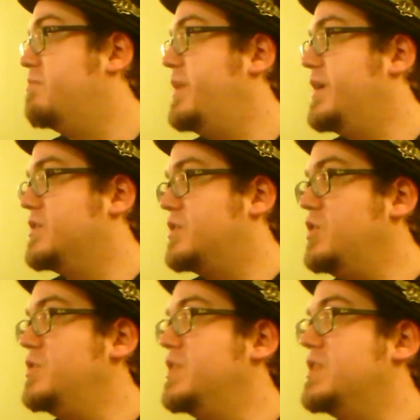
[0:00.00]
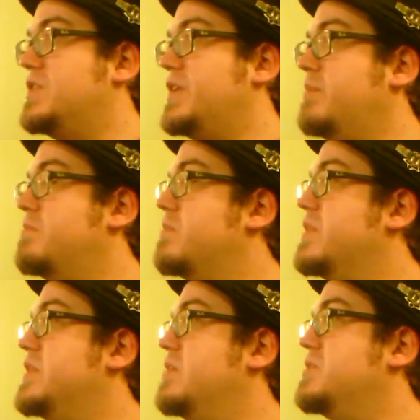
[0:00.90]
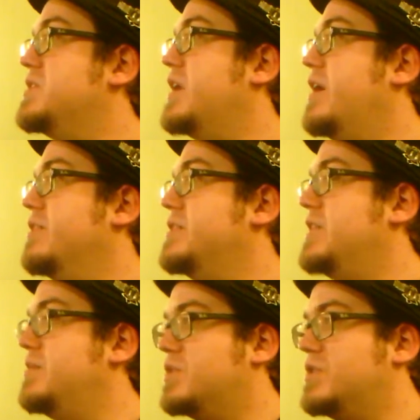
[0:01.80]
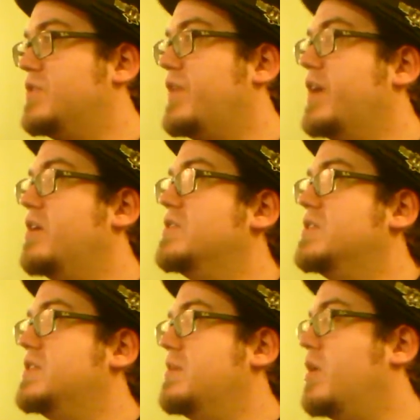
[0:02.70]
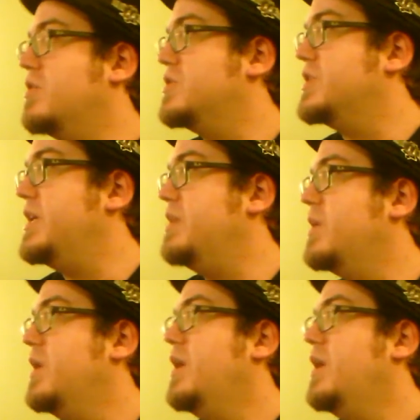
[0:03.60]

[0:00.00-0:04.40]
because they're using the same style, the same sorts of icons, the same color scheme,